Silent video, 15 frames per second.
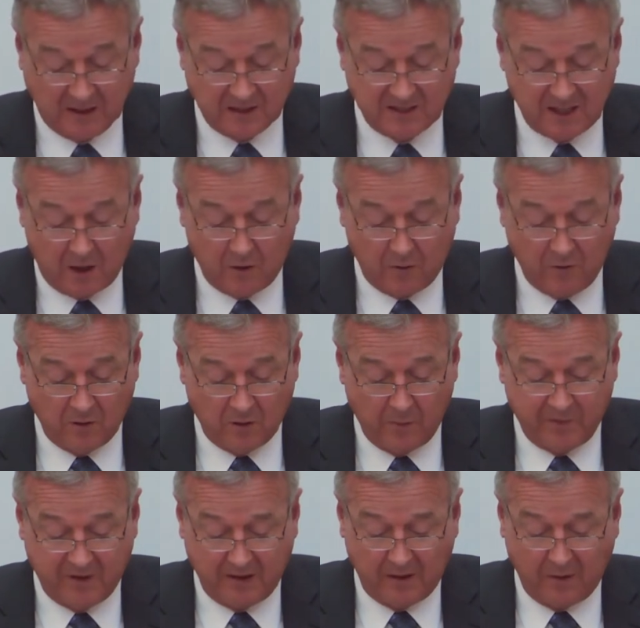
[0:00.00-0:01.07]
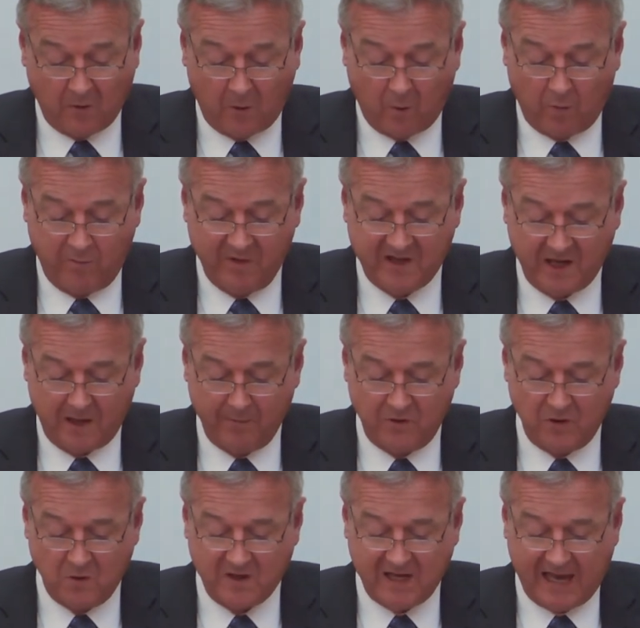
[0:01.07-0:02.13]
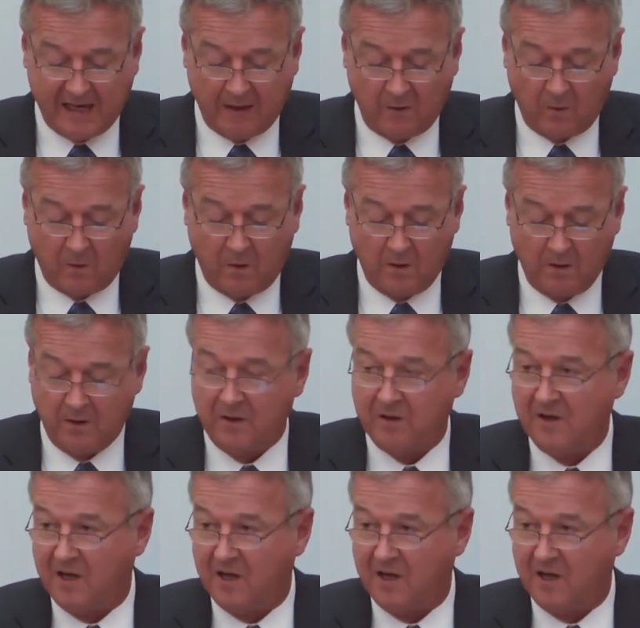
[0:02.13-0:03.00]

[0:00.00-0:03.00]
So European law will become UK law,